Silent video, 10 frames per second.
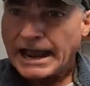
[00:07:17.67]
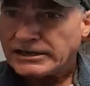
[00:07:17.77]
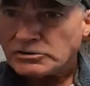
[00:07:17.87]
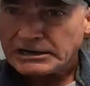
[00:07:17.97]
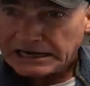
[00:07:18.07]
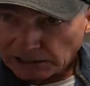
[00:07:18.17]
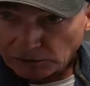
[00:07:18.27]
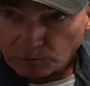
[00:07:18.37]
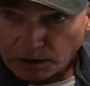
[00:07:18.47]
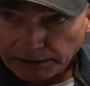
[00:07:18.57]
and you
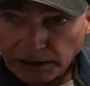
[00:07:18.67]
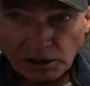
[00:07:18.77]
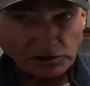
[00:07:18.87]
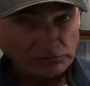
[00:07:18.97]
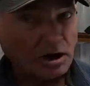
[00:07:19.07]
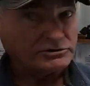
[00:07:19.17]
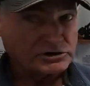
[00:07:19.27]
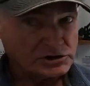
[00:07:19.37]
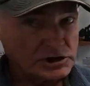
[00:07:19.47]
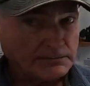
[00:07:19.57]
hear one, you know it's a
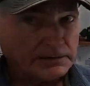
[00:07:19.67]
ship.